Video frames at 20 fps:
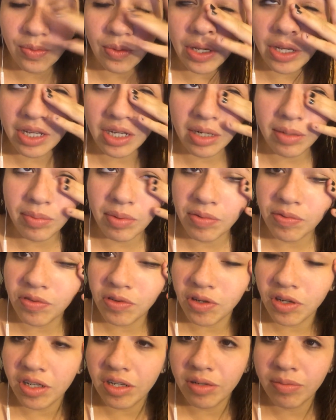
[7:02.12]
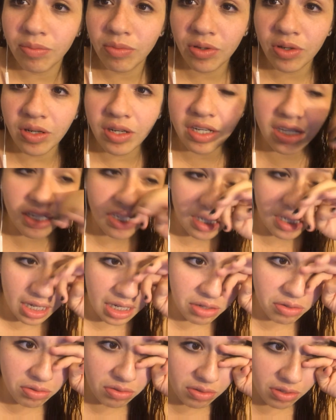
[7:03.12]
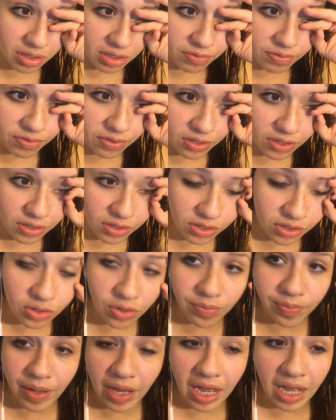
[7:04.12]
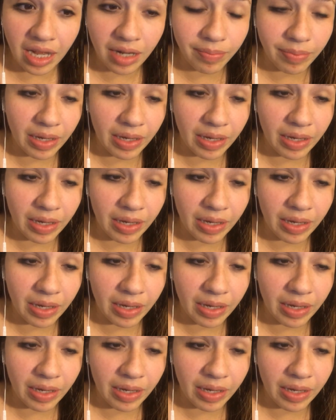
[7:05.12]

waking up at 4 in the morning, I don't feel so bad,